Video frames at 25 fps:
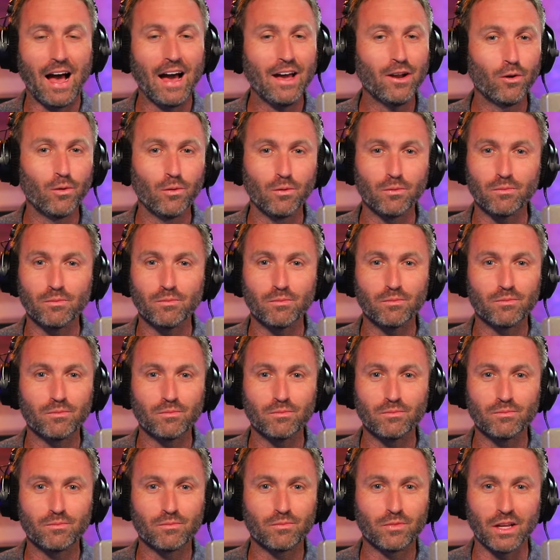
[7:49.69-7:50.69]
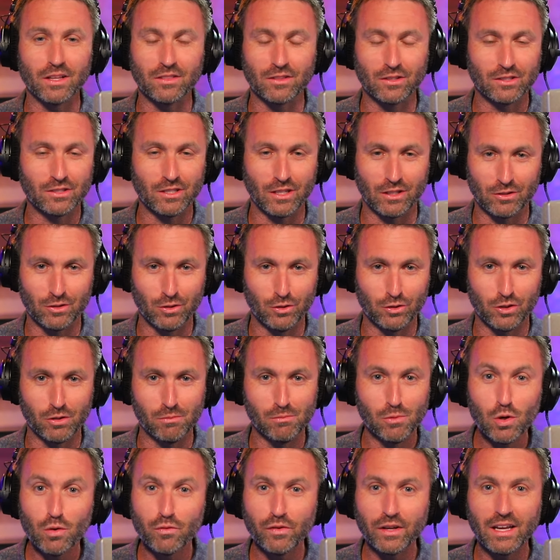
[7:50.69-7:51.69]
I don't think the Sixers
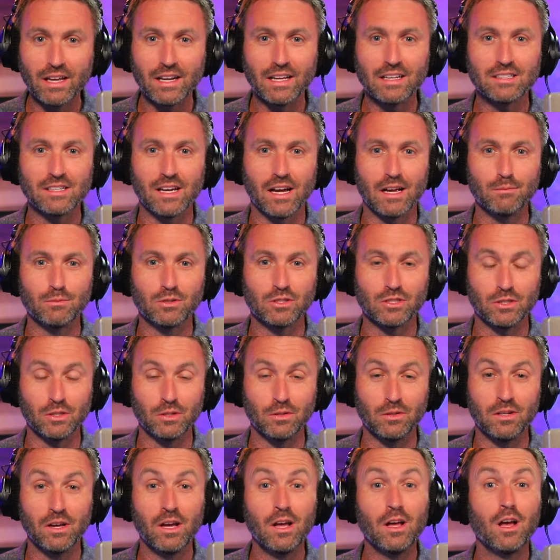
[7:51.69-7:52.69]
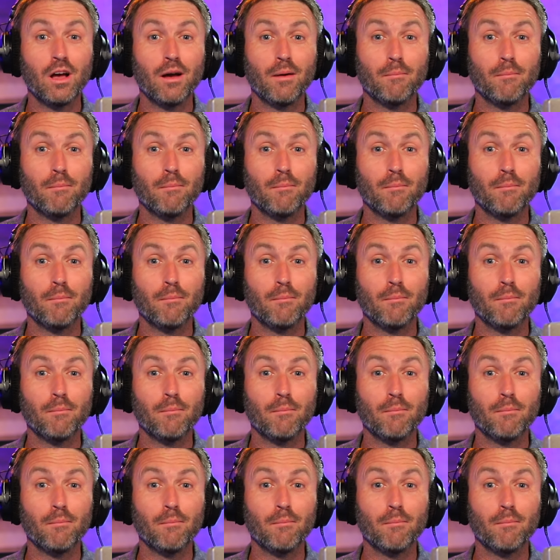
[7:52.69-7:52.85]
are moving anytime soon,